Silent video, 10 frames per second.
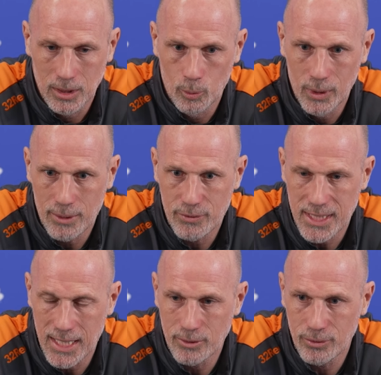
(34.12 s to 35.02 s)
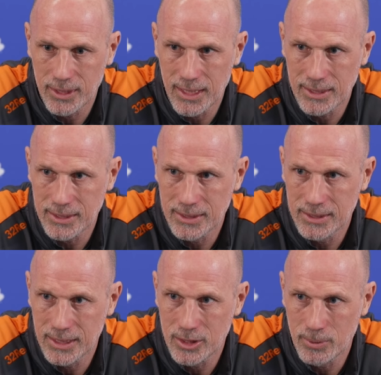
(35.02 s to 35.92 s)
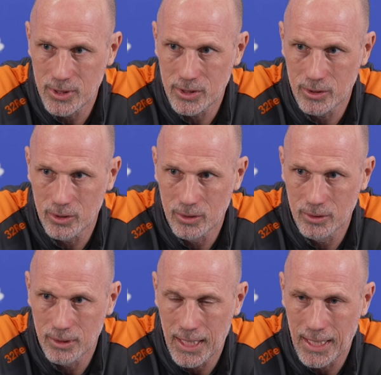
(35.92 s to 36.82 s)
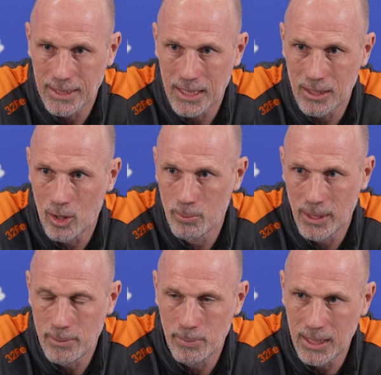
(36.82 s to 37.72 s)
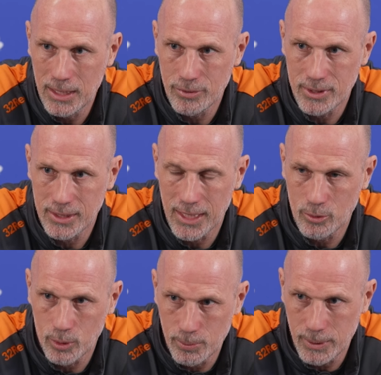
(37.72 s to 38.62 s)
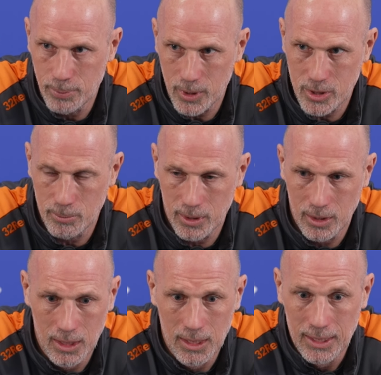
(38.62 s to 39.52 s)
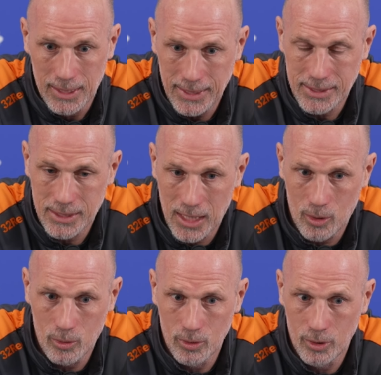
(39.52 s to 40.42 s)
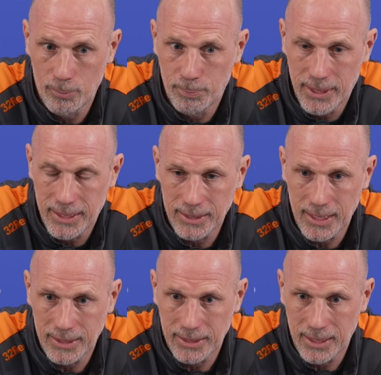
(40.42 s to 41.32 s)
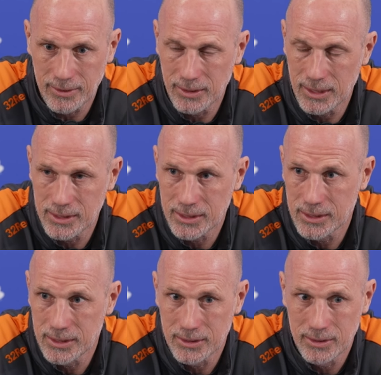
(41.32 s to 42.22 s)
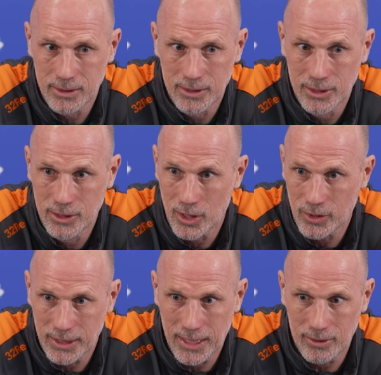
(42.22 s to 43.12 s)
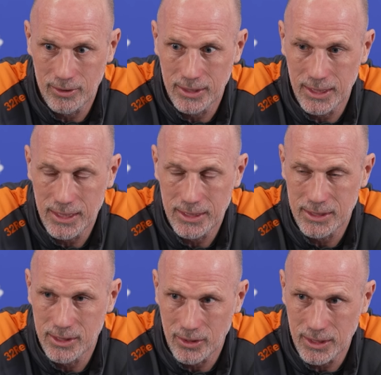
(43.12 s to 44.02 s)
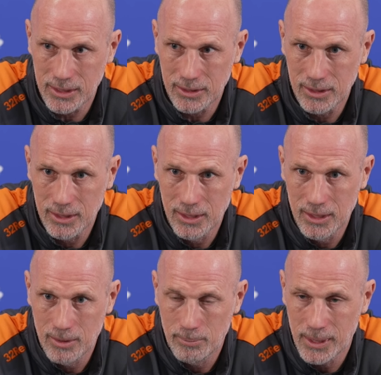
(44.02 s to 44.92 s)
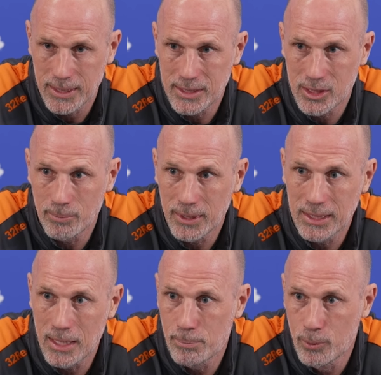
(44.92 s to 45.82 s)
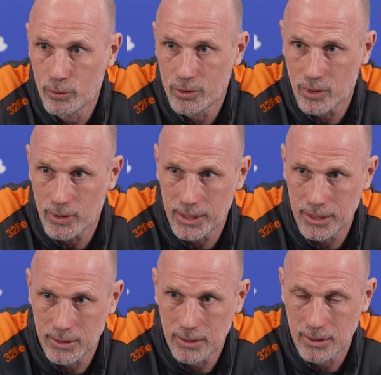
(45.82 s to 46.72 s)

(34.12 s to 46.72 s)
would have signed for that 6 months ago, and nobody believed that would be possible. It's now repeating that again. It's not a guarantee, it's nothing, but it's something they've proven already.